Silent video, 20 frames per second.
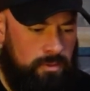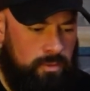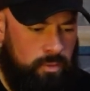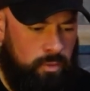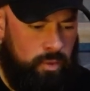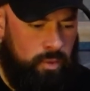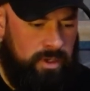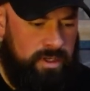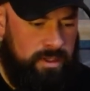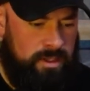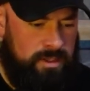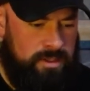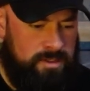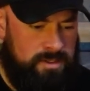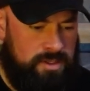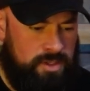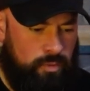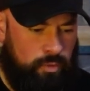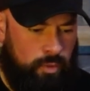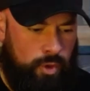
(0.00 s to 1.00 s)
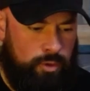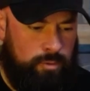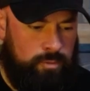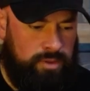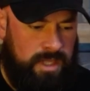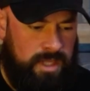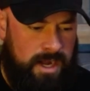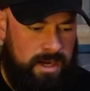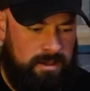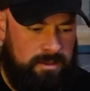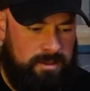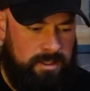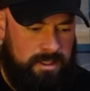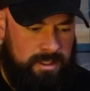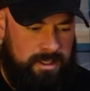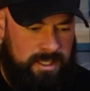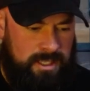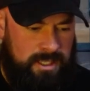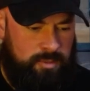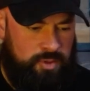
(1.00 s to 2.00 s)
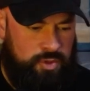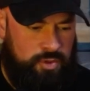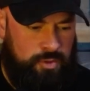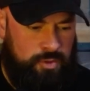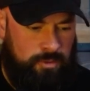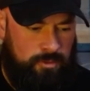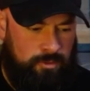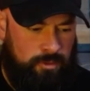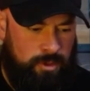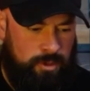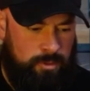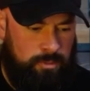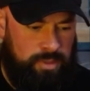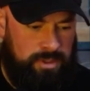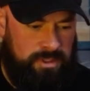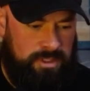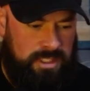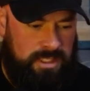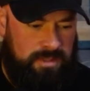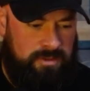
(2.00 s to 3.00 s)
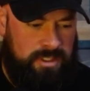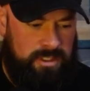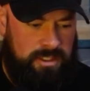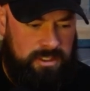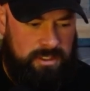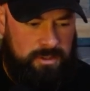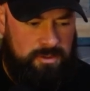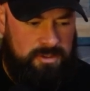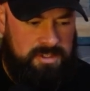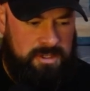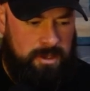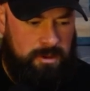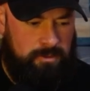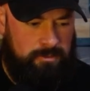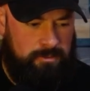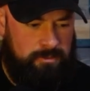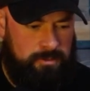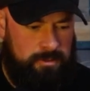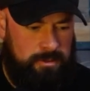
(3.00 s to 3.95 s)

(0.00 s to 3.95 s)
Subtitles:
what is the roadblock that keeps you from believing in yourself?